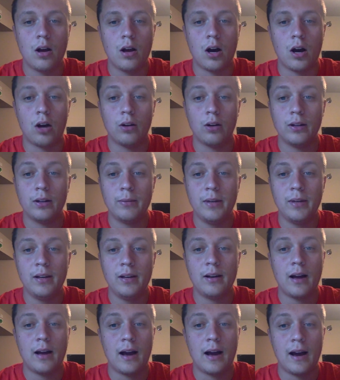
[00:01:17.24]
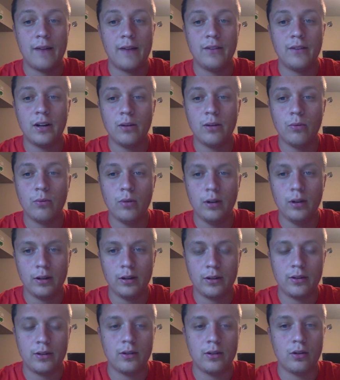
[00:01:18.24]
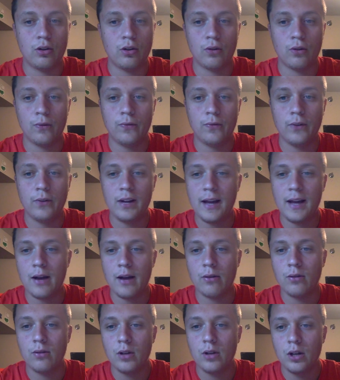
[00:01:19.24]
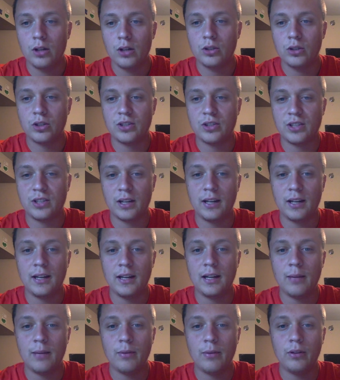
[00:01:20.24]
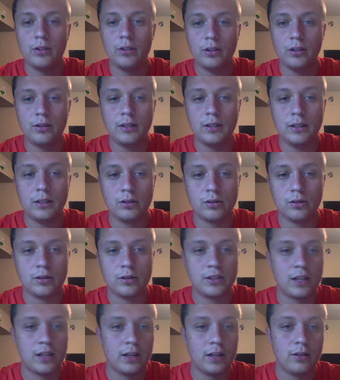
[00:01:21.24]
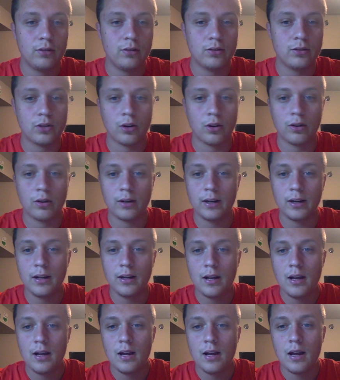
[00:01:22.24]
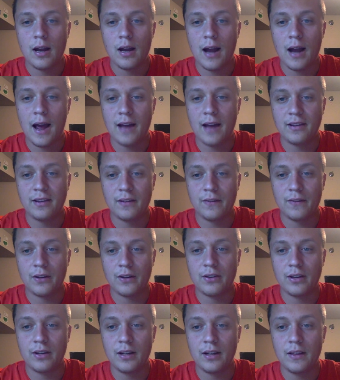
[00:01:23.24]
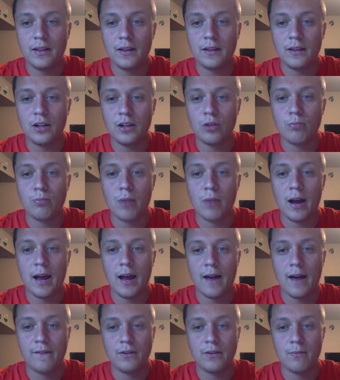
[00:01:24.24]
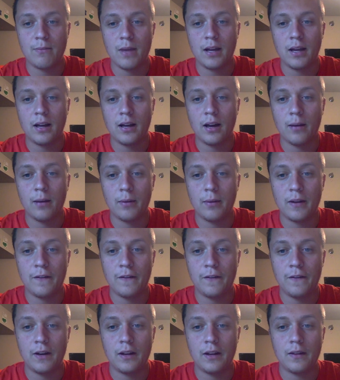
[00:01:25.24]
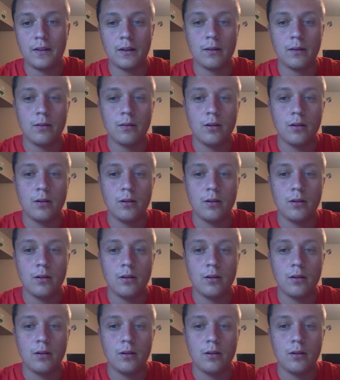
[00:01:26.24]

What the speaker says: I'll admit, I've done it once. Don't freak out. Just send an email to your teacher saying you're sorry and ask if there's anything that you might have to make up, if anything.